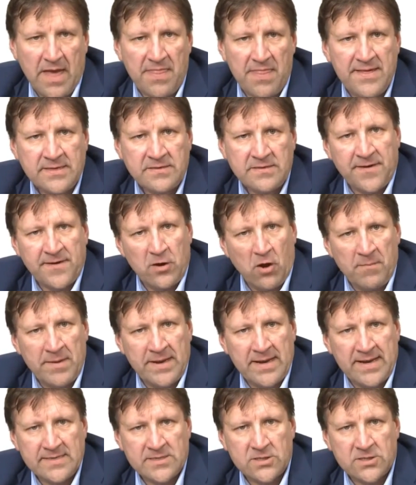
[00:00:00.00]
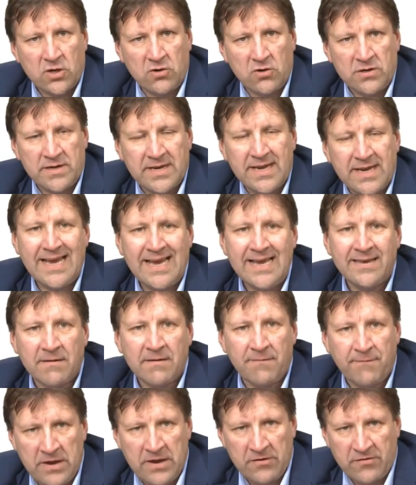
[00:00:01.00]
And this phenomena is called
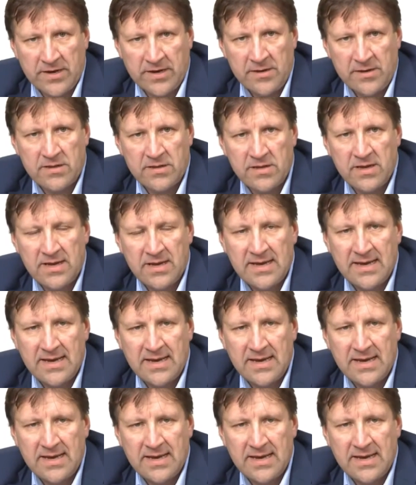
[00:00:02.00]
interference